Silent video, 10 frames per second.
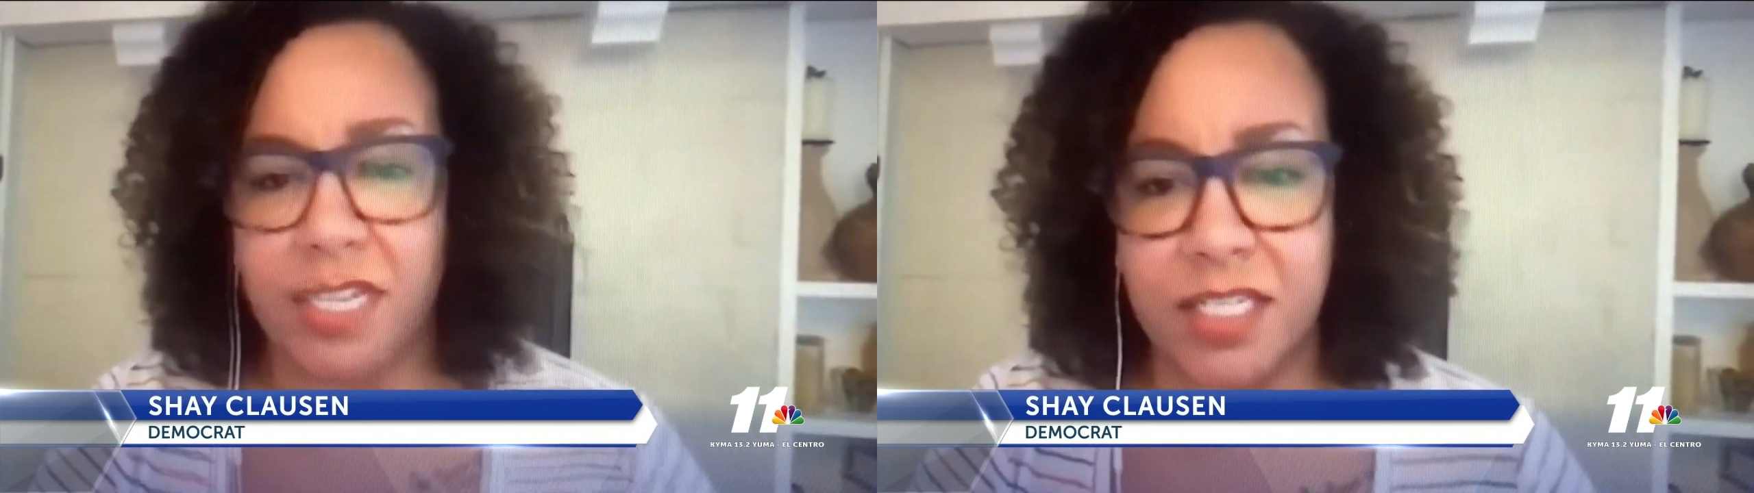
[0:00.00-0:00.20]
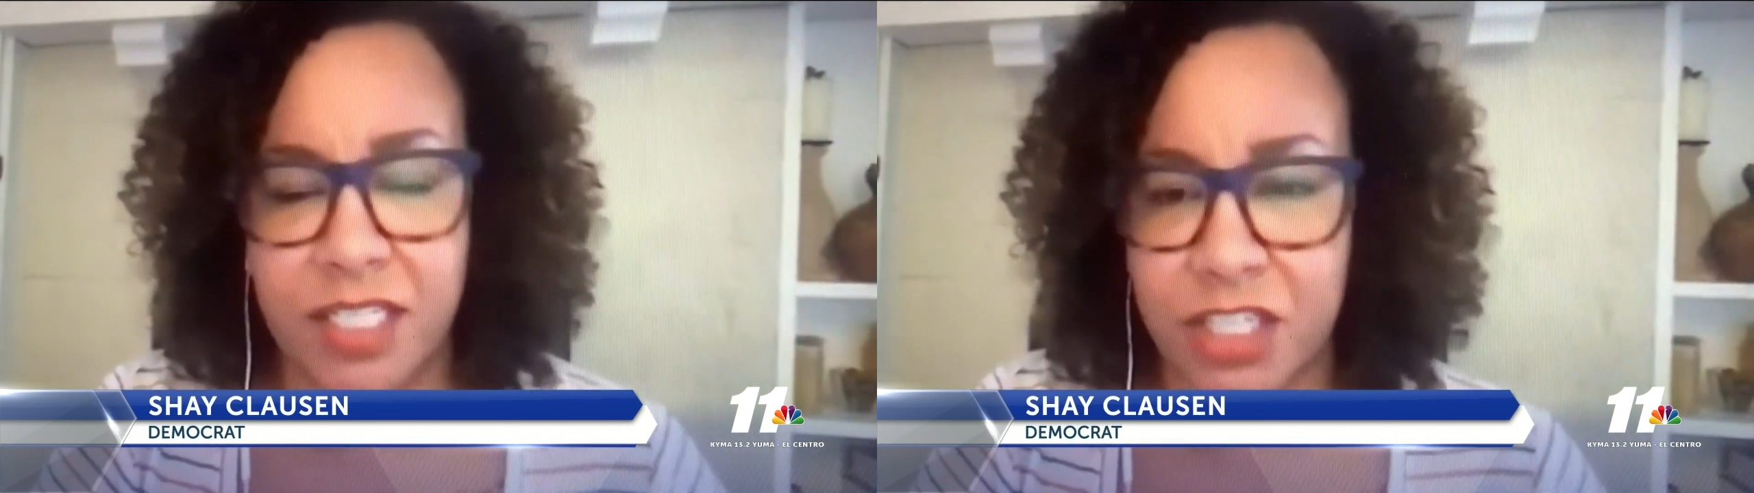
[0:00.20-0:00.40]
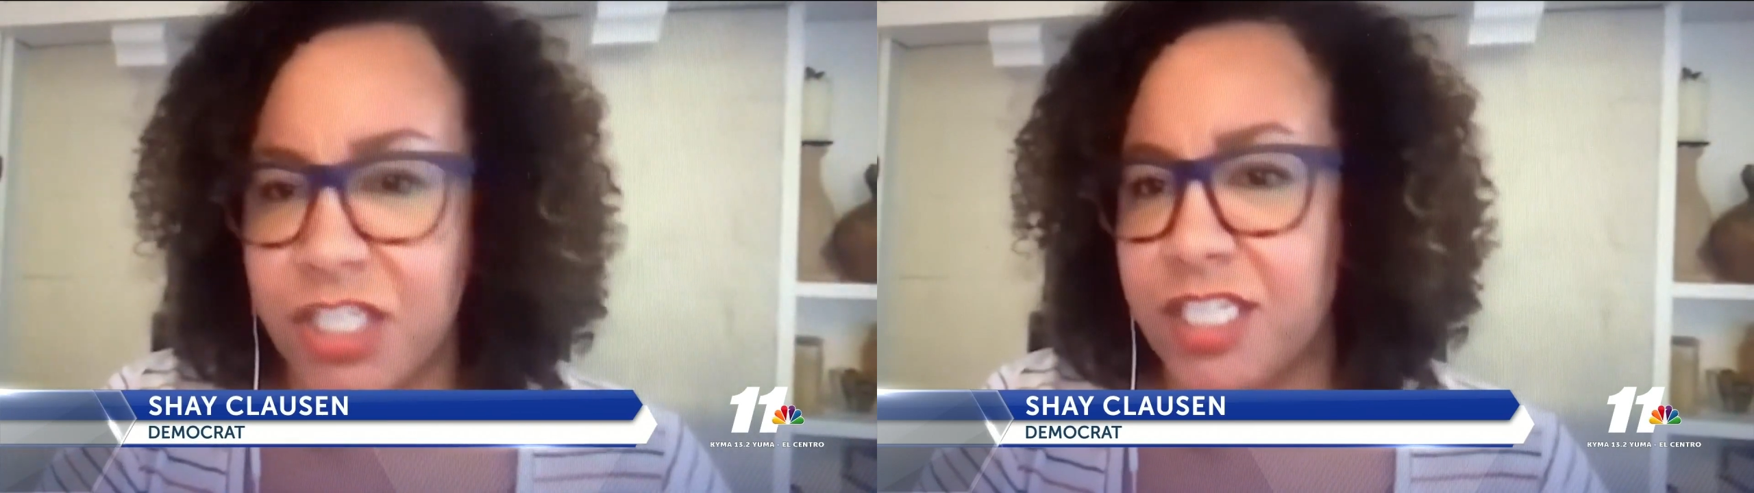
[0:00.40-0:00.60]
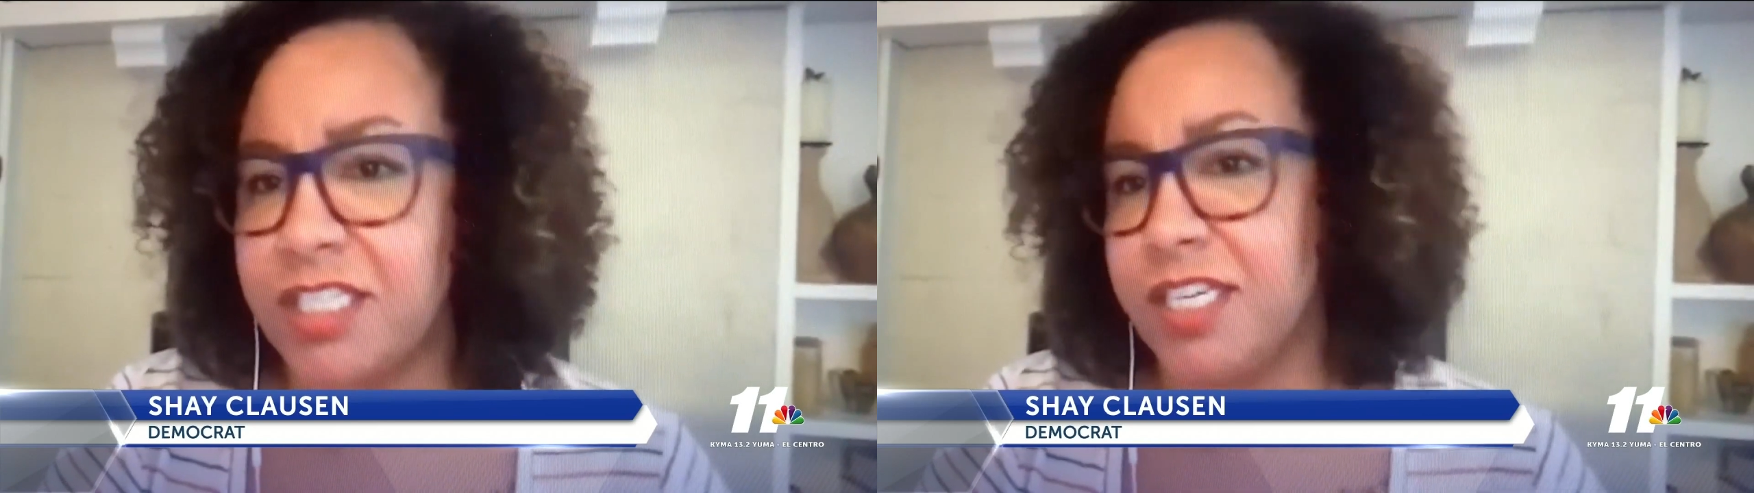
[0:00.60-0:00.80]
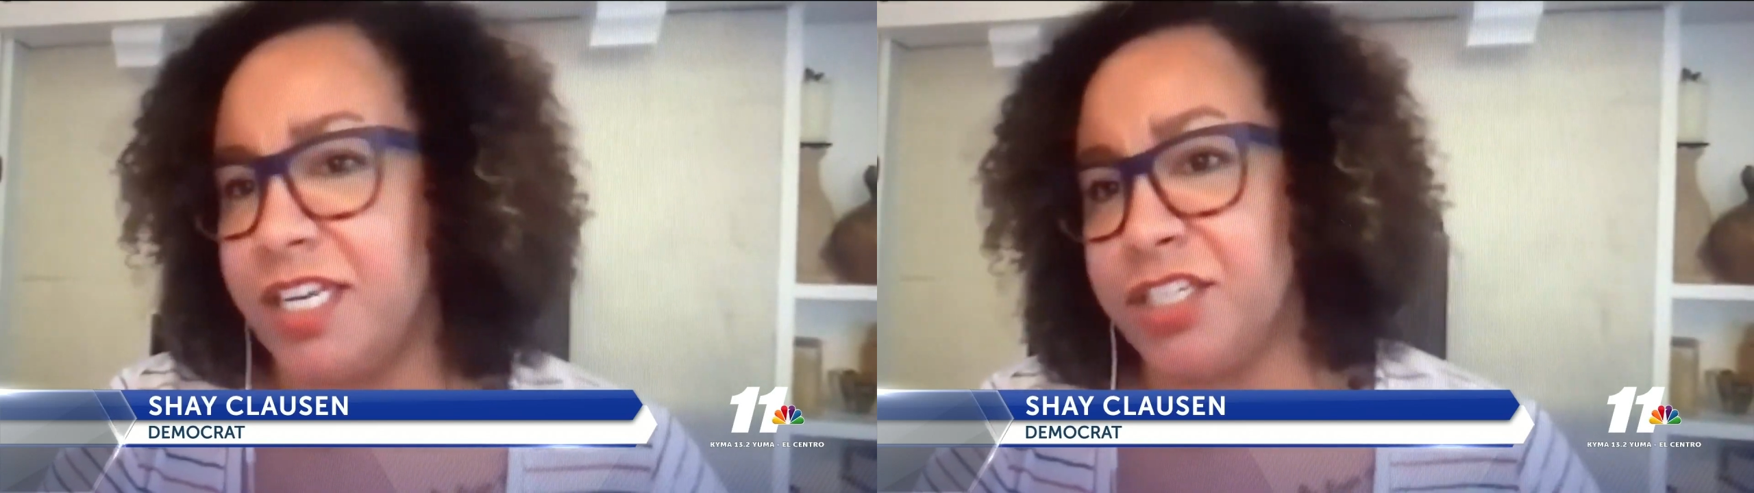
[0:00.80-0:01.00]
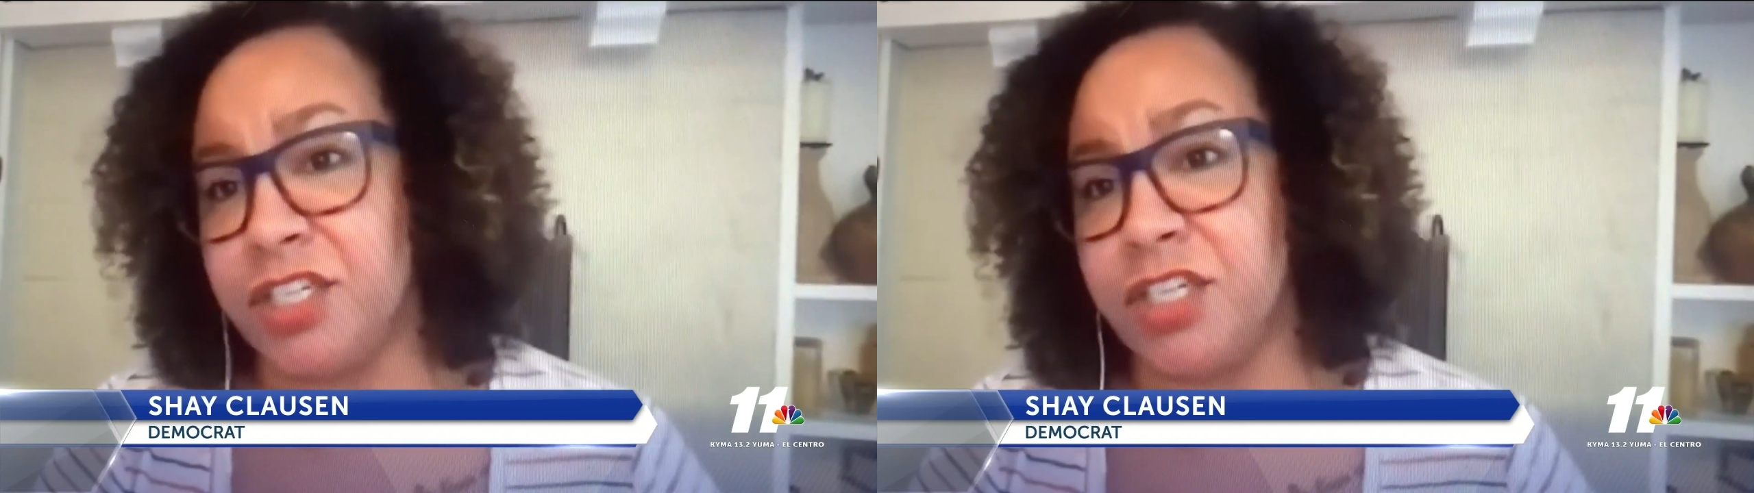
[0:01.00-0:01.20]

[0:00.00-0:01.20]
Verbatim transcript: indigenous, and Asian